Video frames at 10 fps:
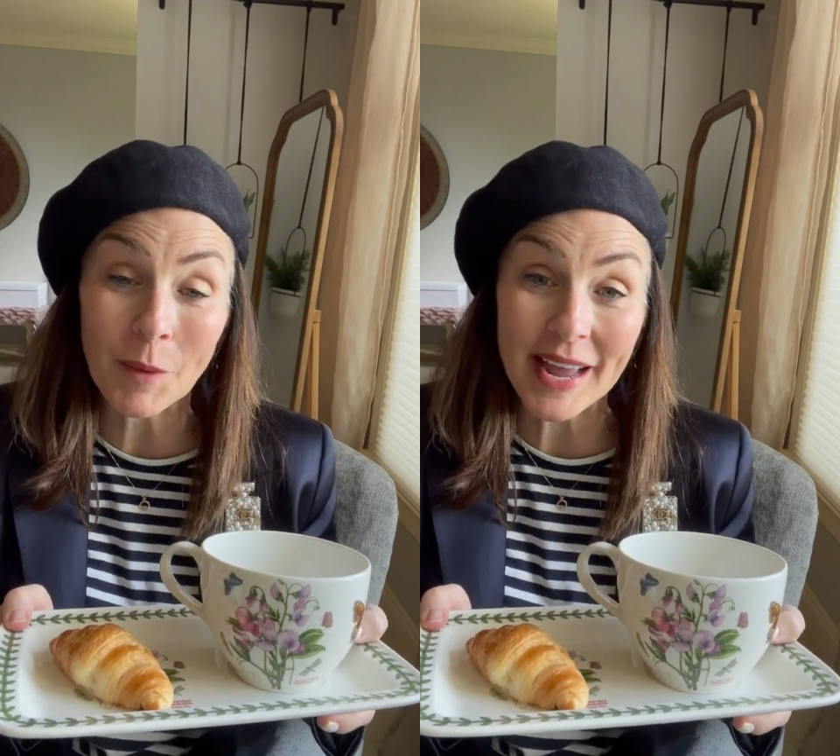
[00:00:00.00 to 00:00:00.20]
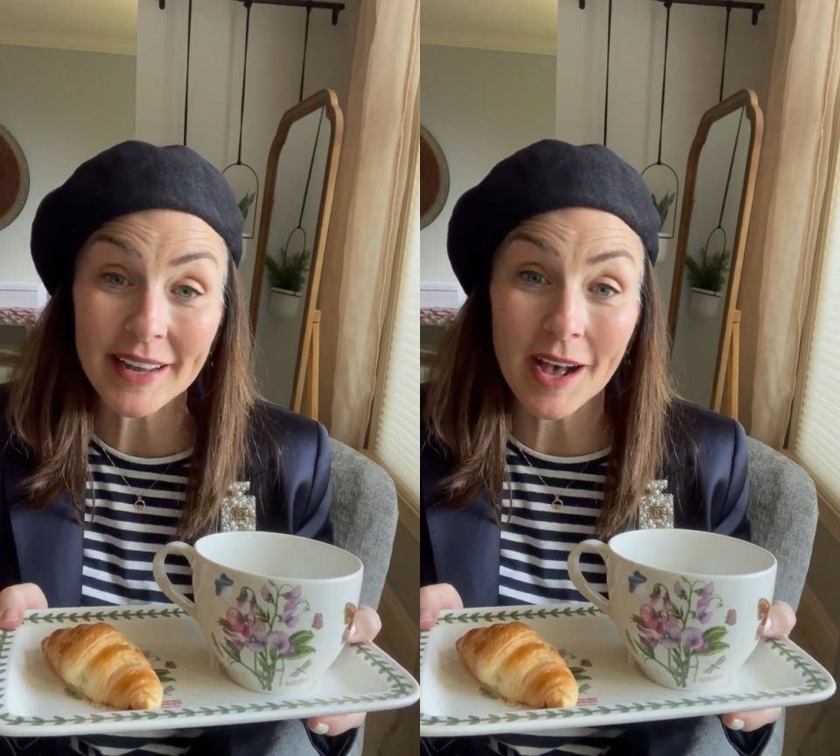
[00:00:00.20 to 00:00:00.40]

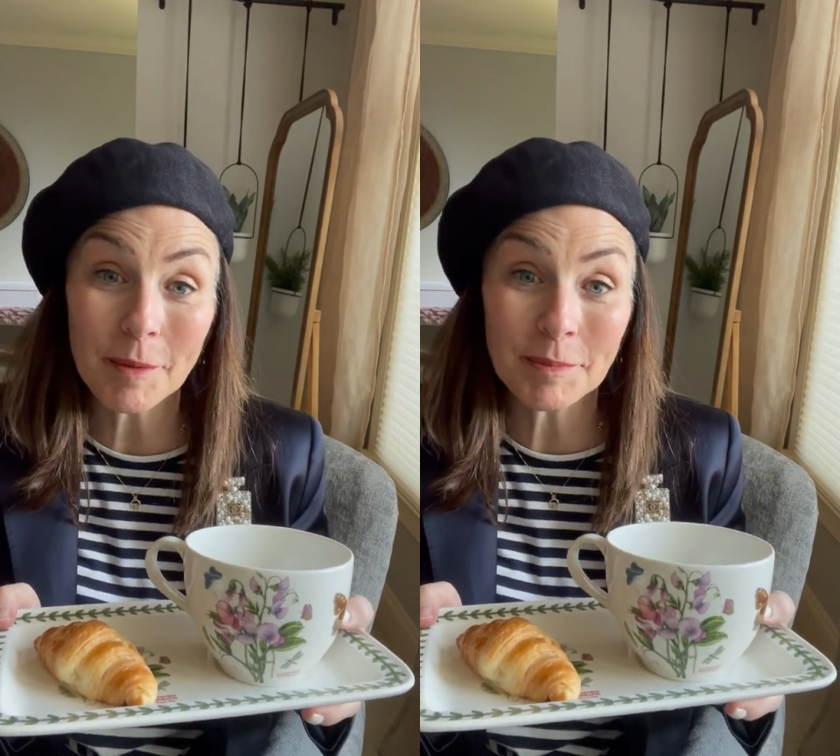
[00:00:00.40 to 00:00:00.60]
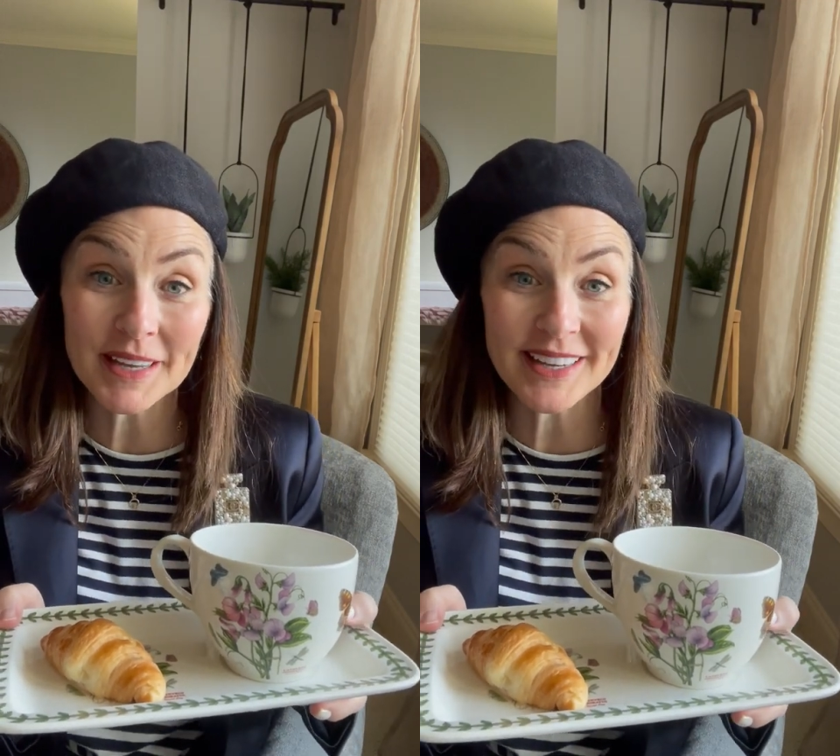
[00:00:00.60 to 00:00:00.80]
wake
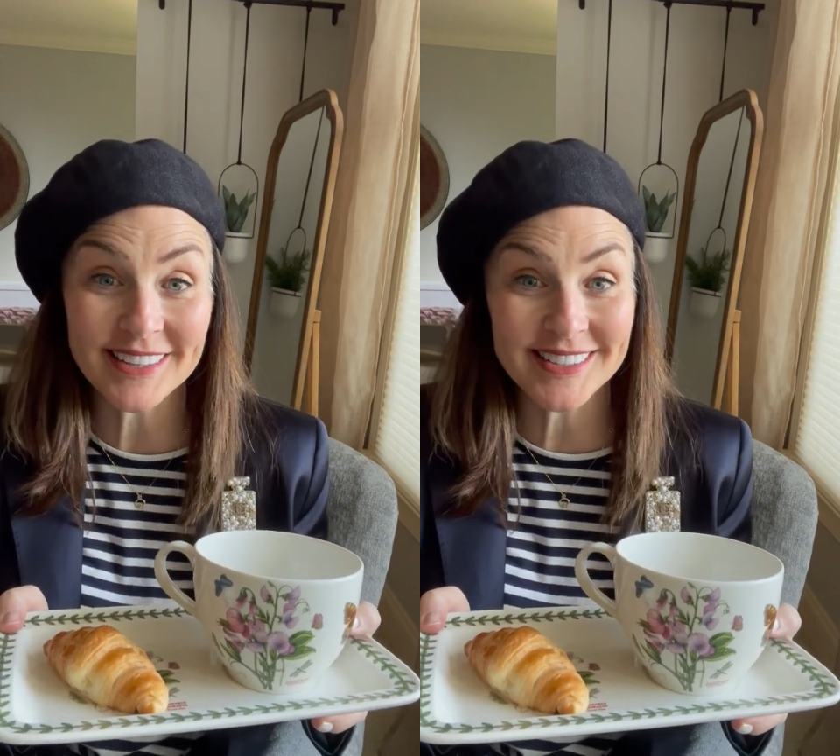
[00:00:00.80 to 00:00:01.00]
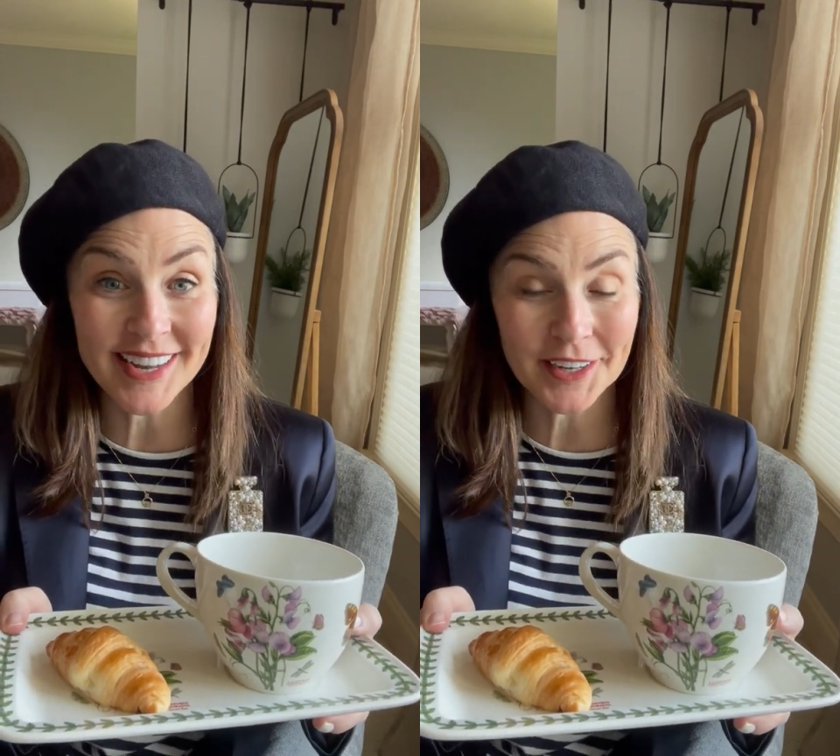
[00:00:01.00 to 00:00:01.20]
up
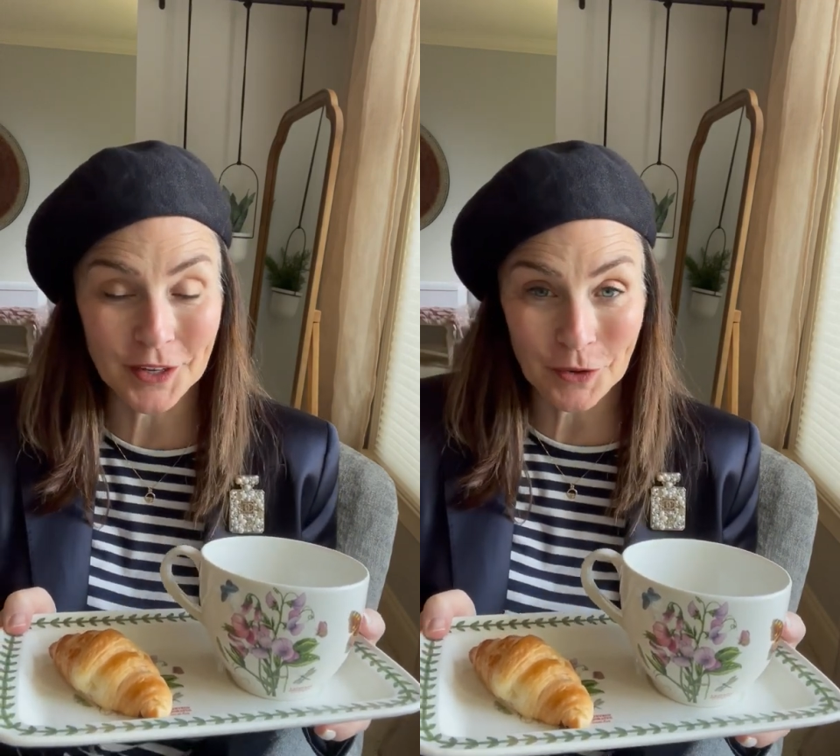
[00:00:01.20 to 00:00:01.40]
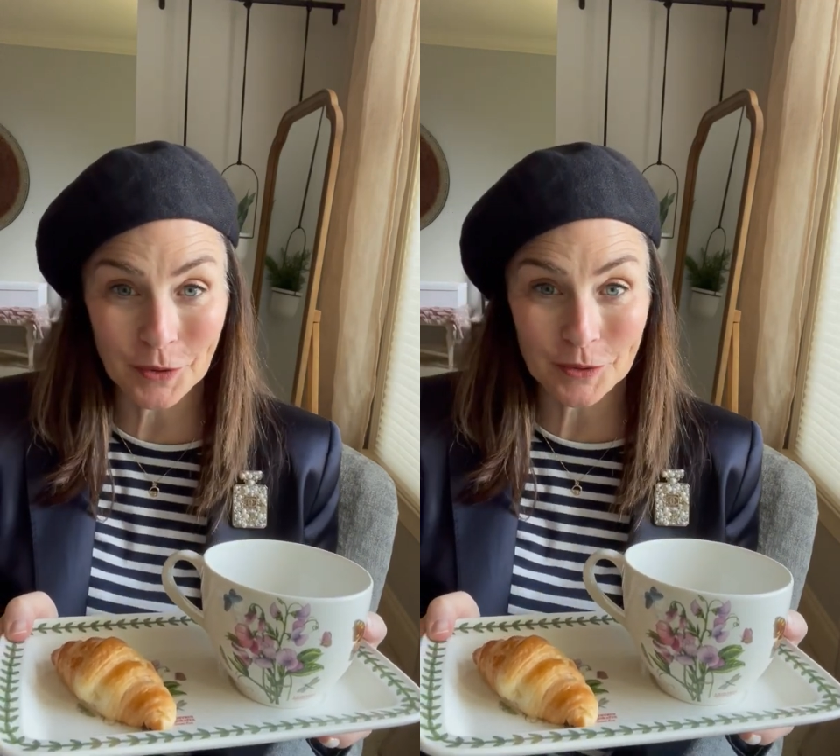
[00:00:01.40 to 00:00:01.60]
is I
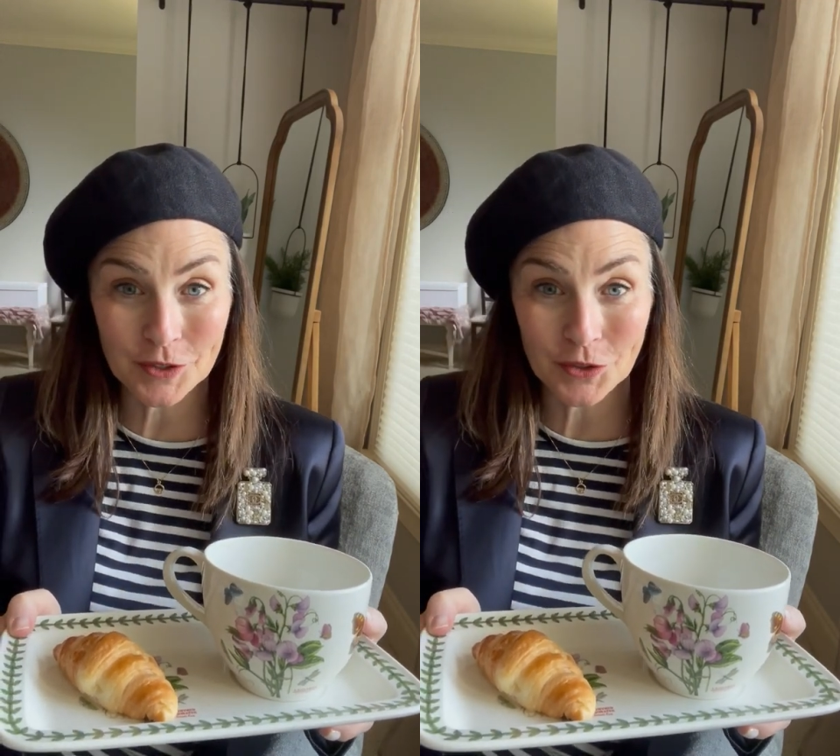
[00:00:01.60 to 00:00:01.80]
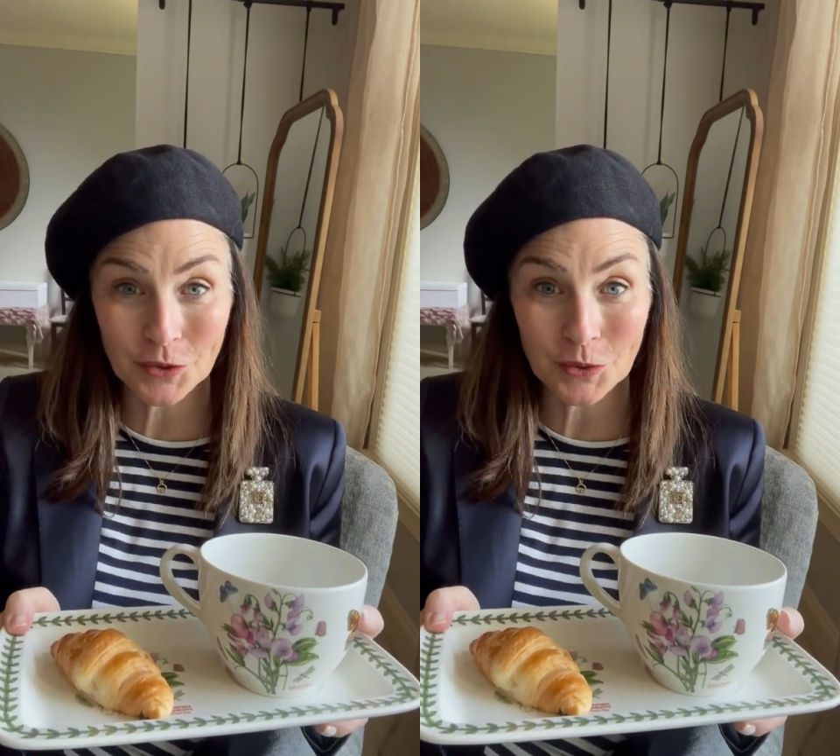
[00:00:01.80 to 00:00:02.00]
go
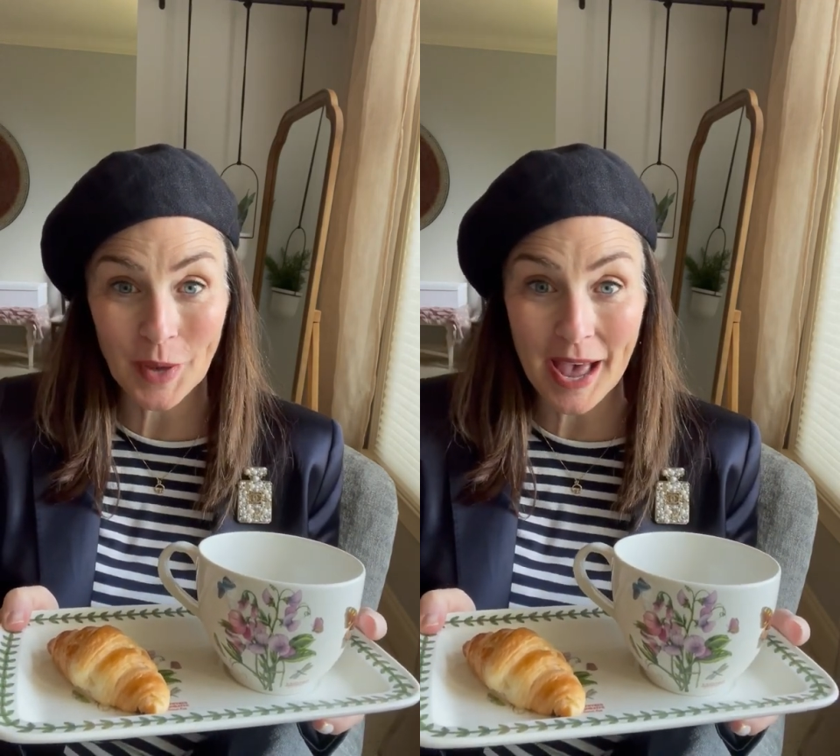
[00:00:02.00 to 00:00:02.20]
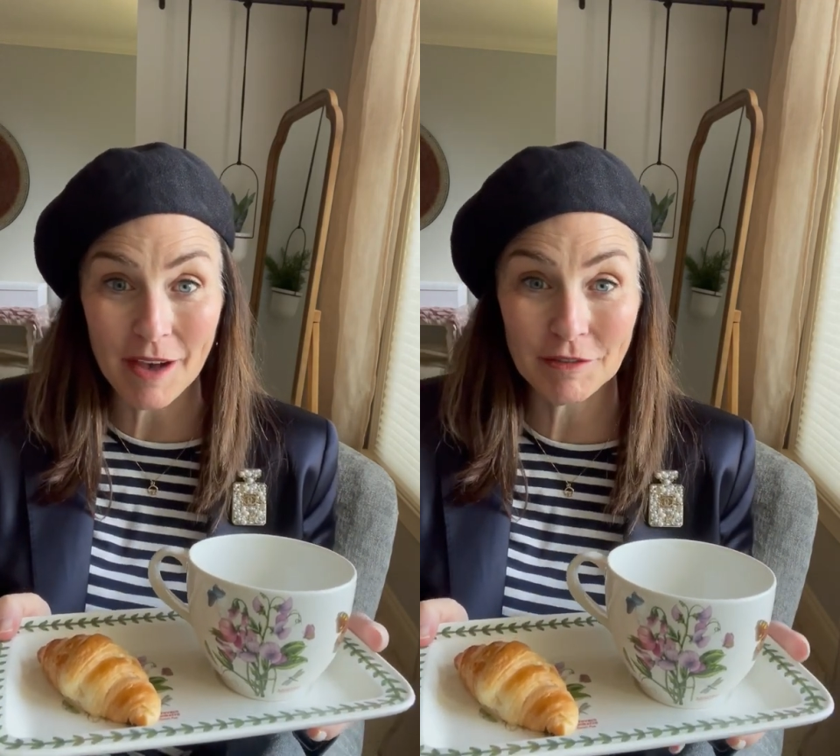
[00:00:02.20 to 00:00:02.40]
to
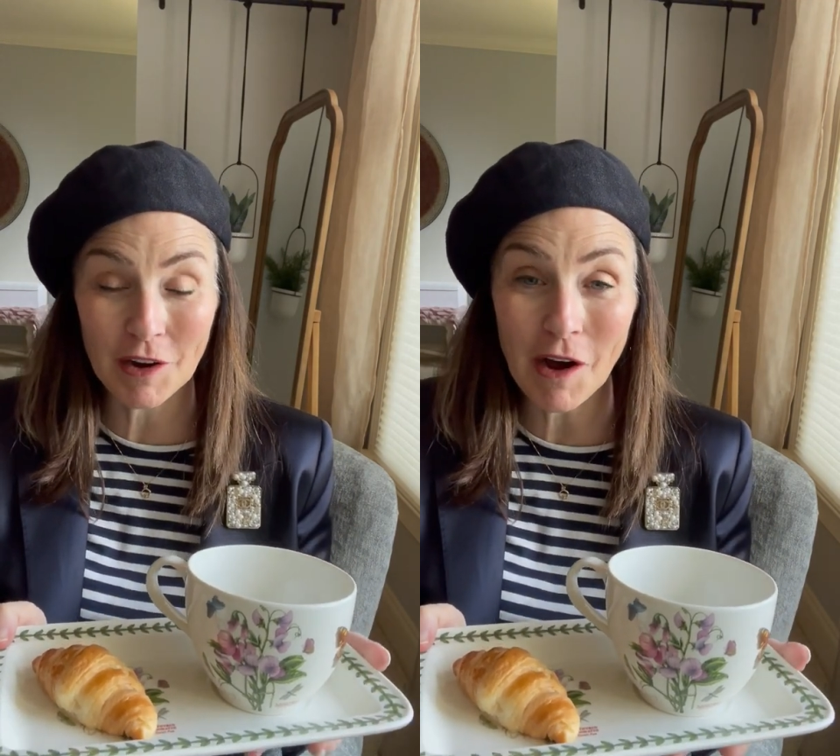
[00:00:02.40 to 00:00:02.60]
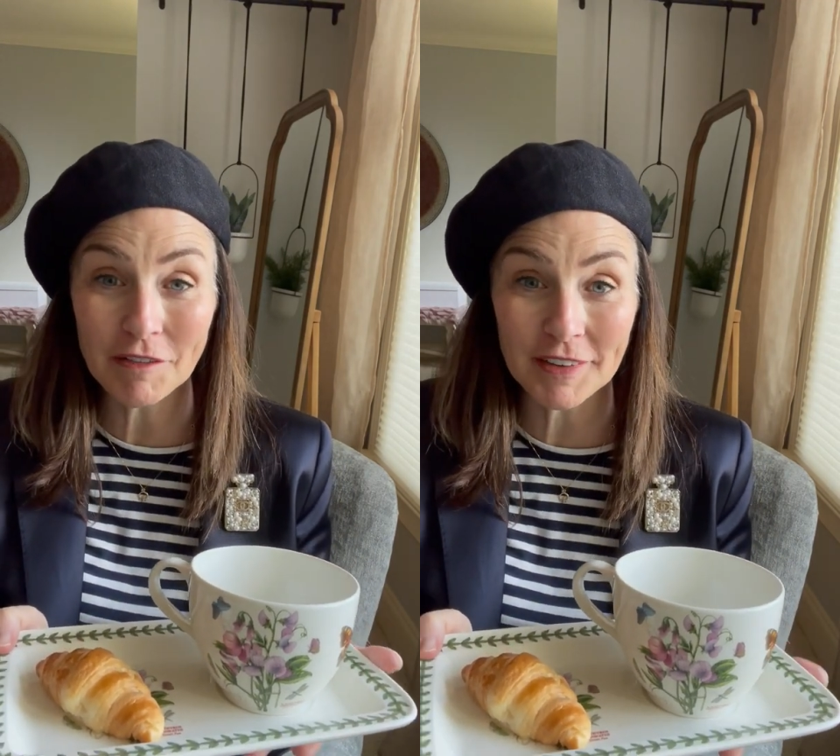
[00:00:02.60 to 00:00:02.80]
have
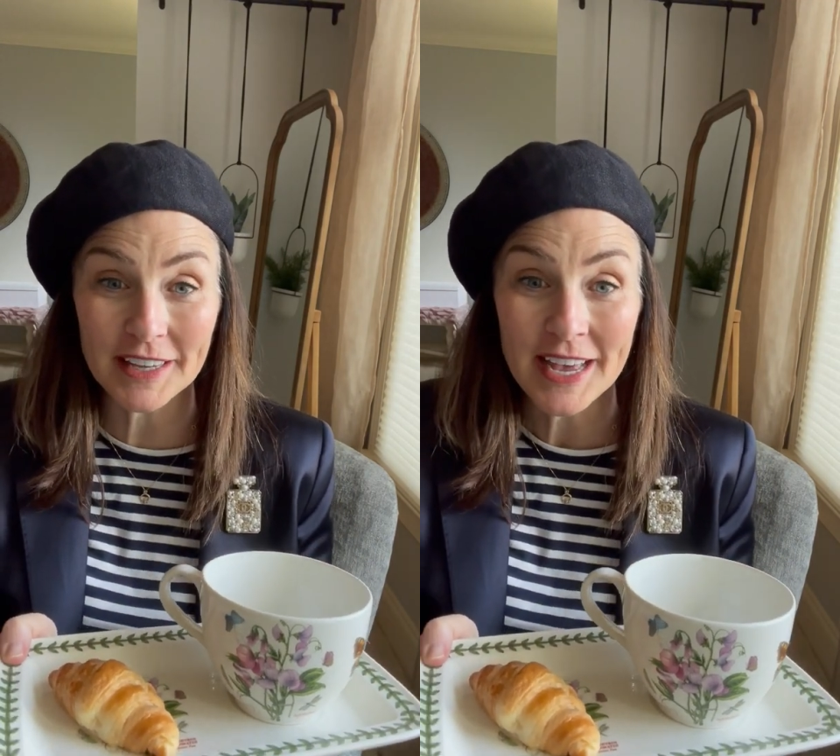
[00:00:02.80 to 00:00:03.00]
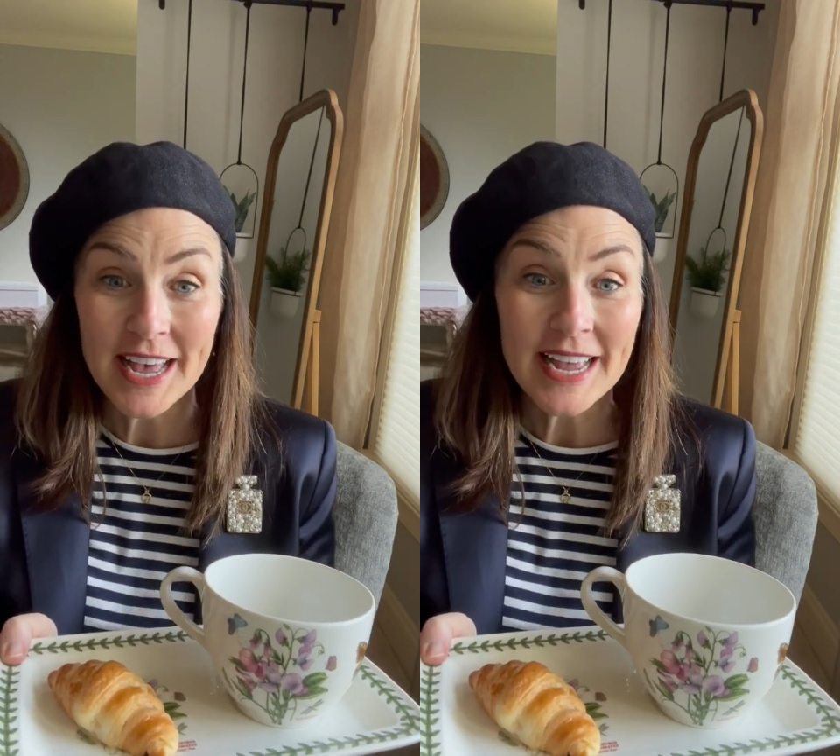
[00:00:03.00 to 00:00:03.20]
coffee